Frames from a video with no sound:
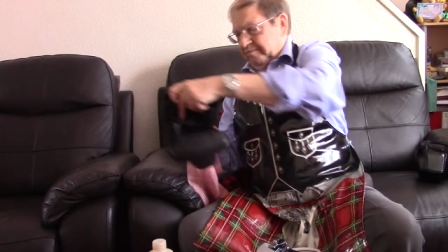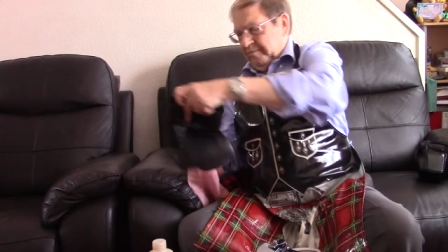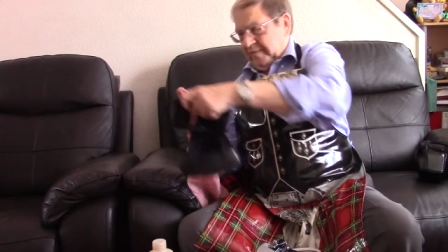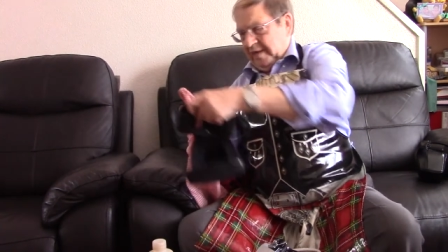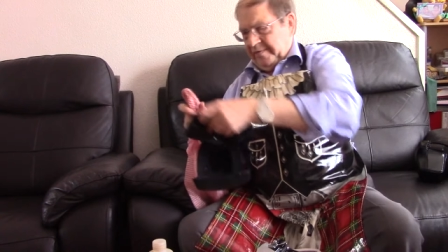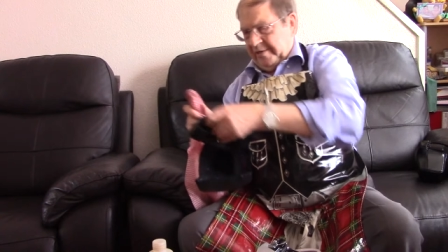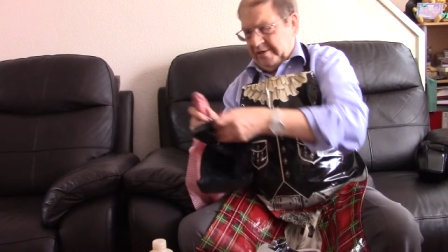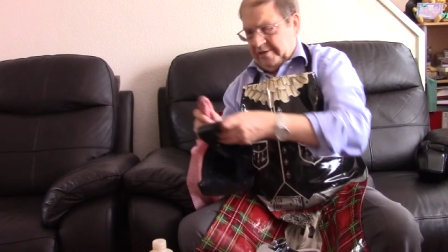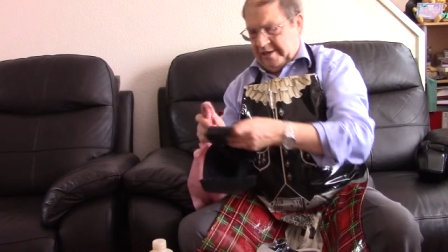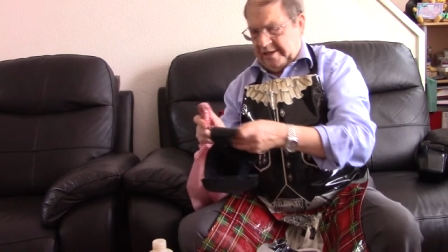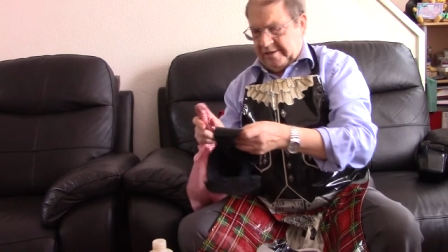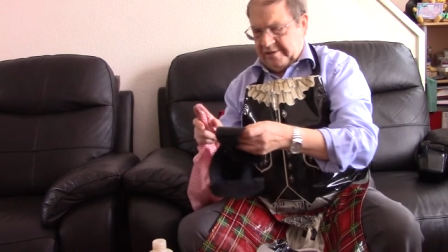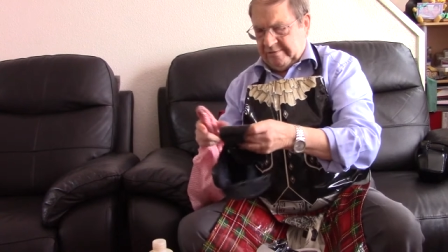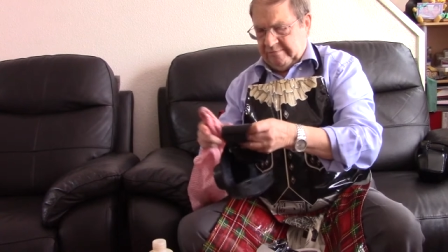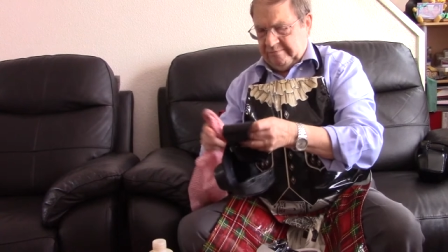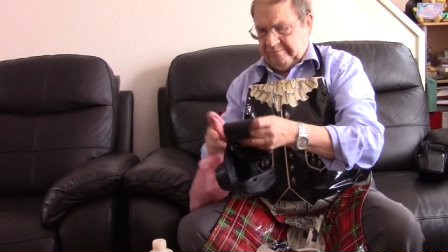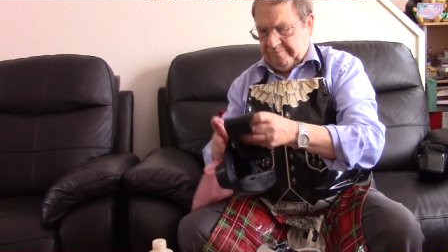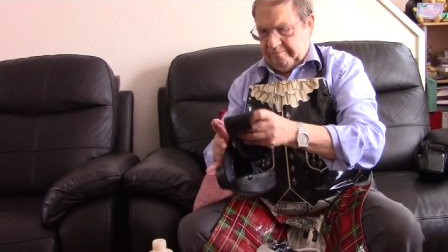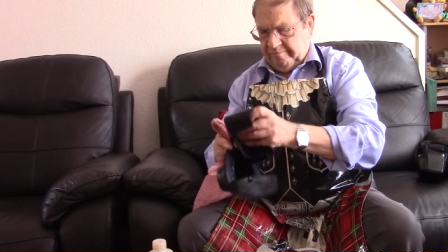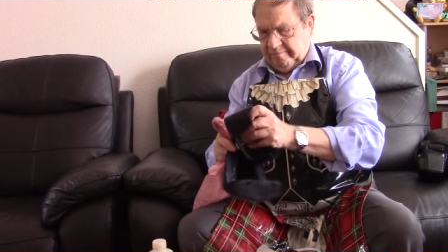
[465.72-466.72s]
And then there's
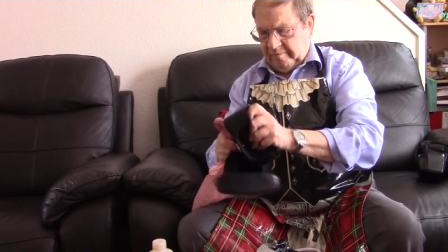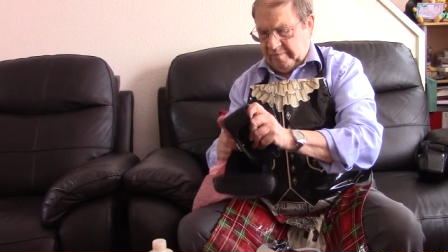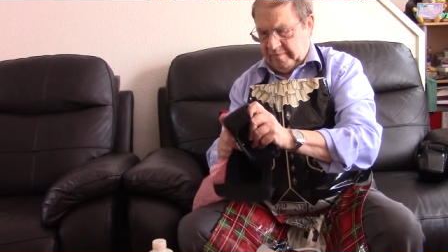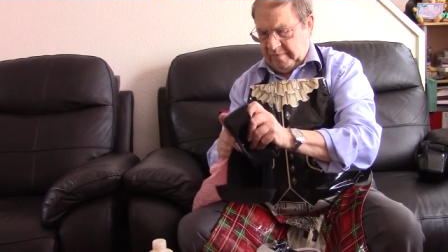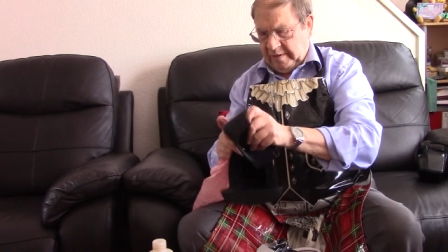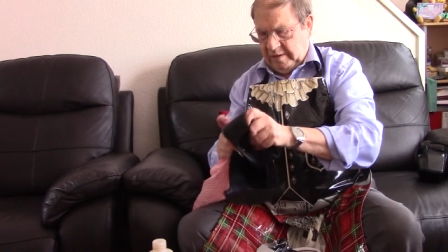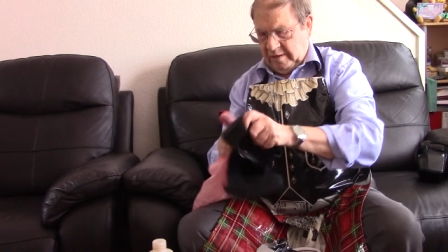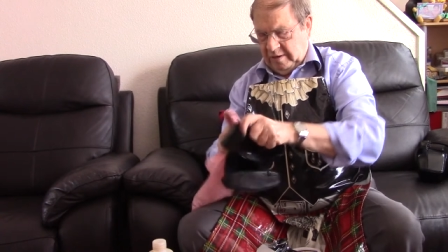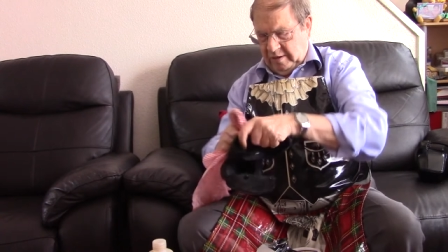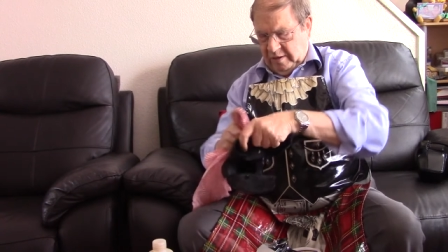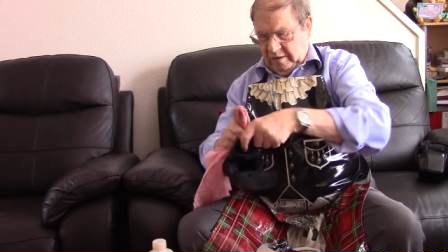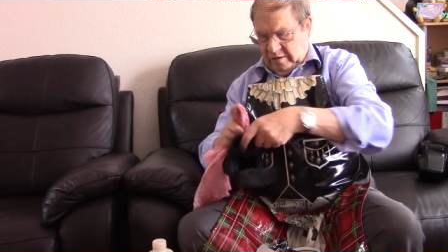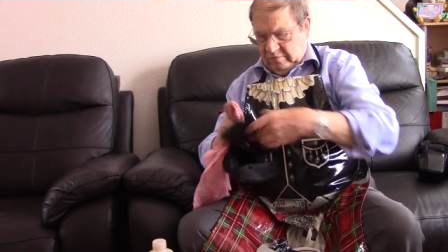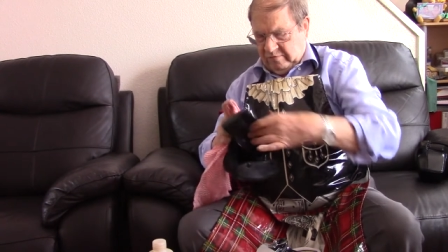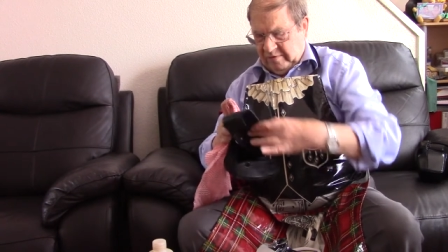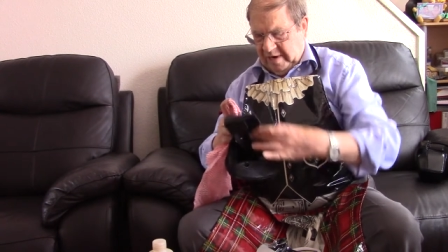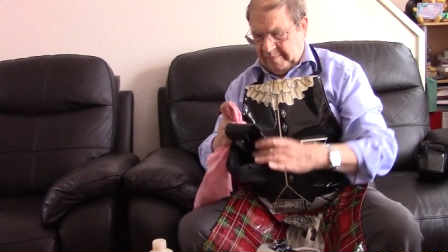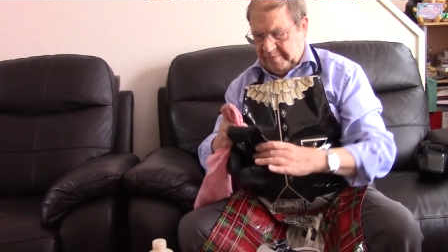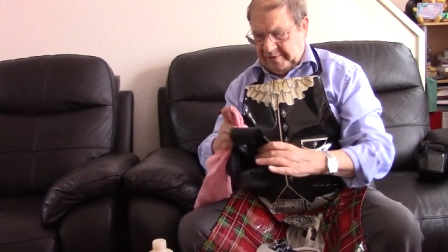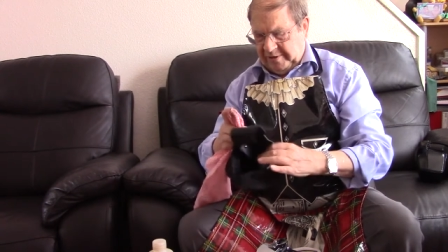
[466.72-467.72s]

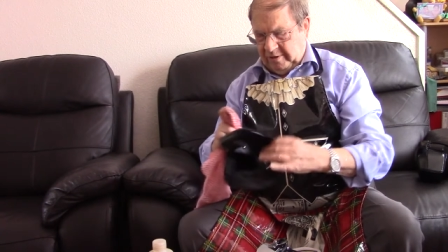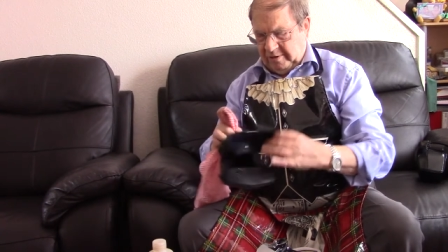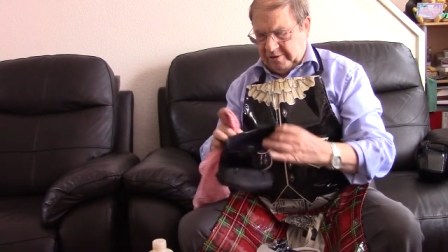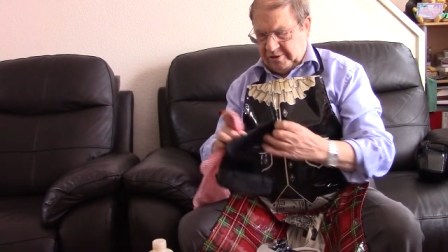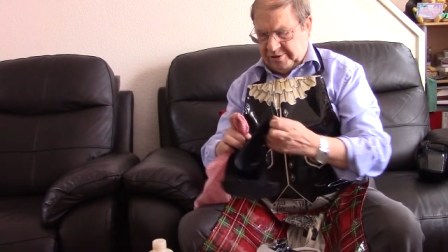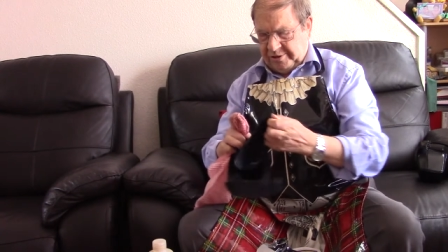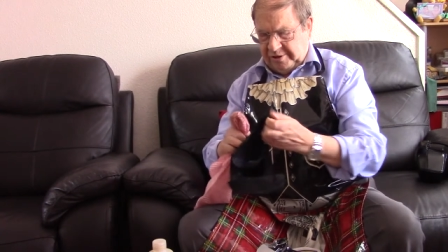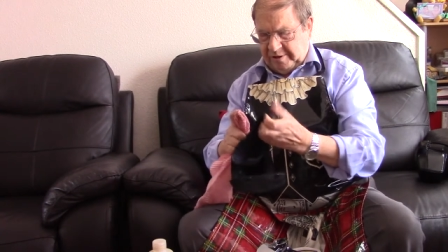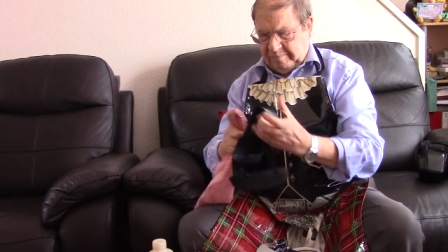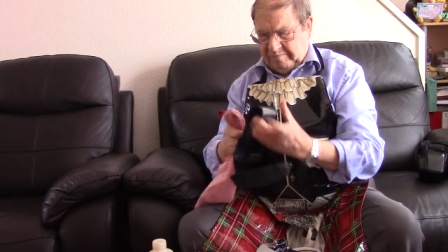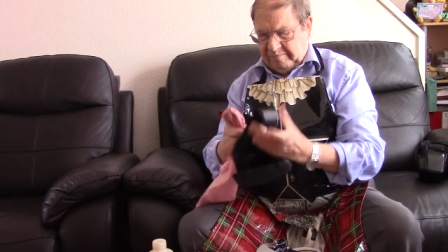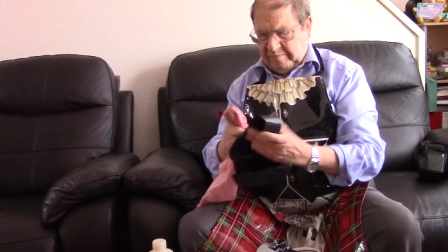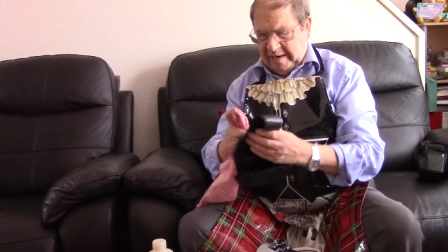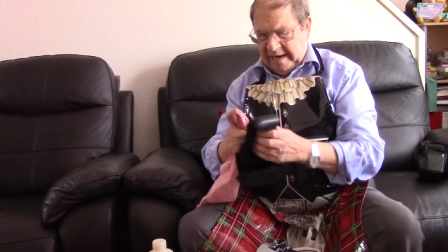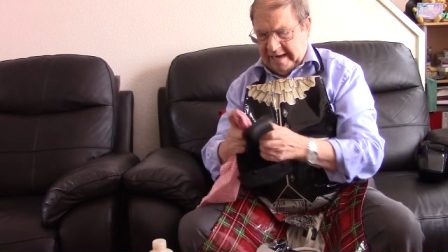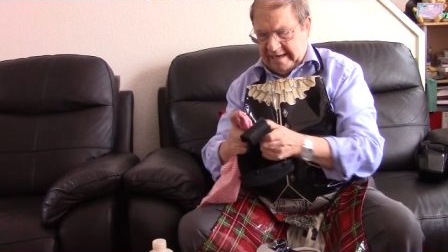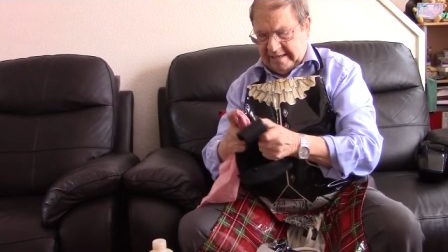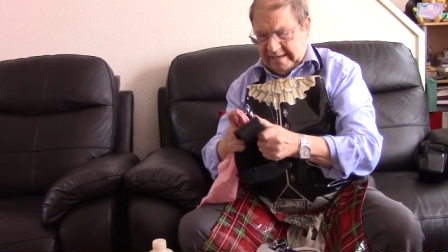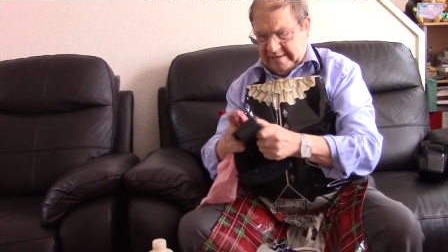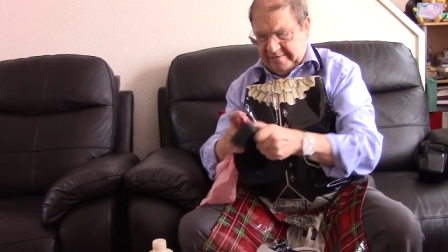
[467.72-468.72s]
rub it onto your
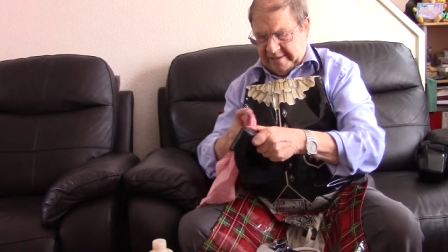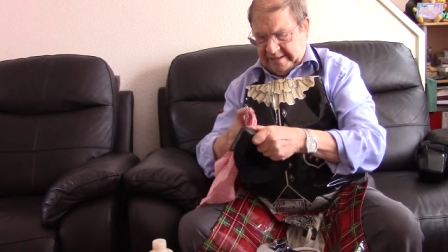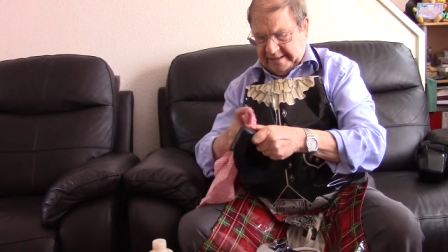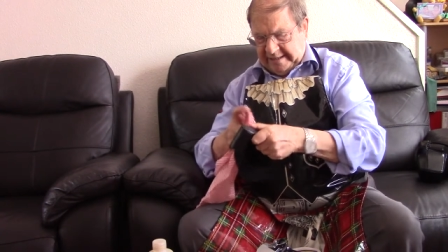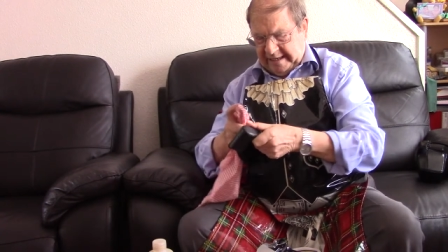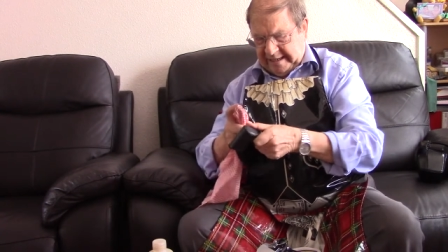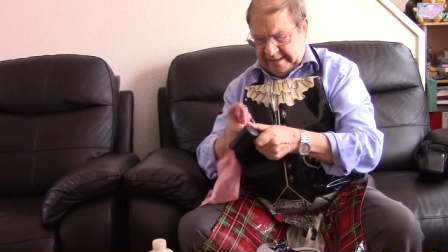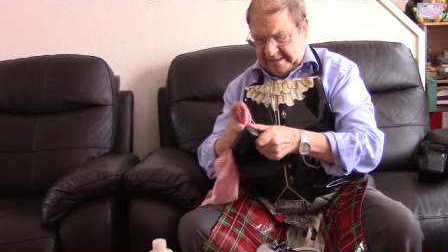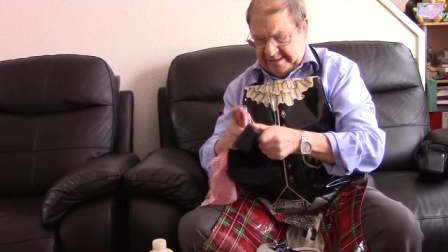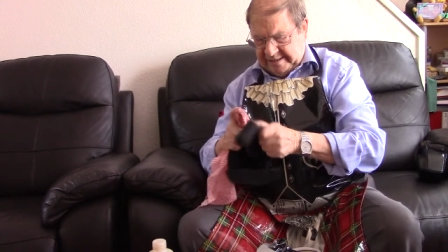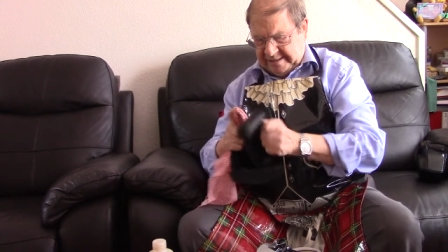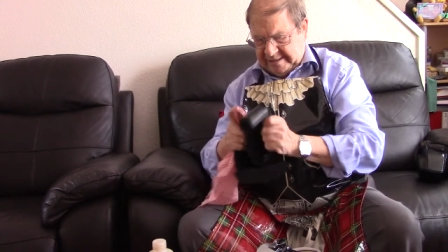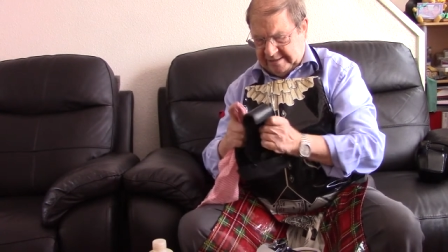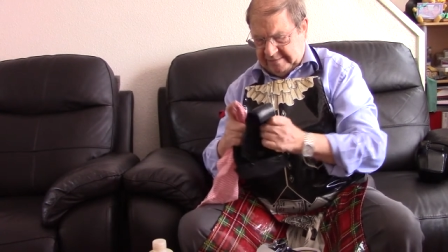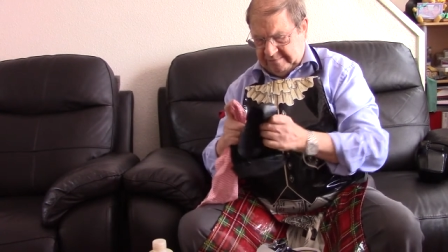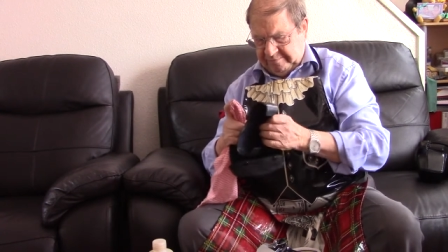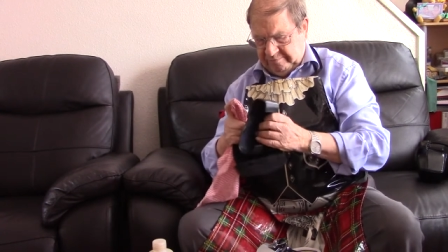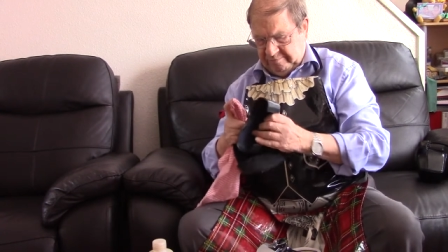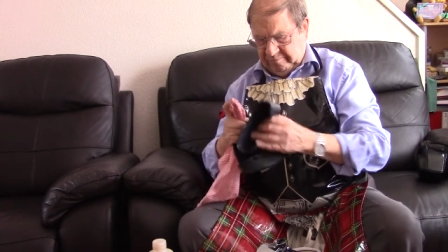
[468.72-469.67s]
black leather case.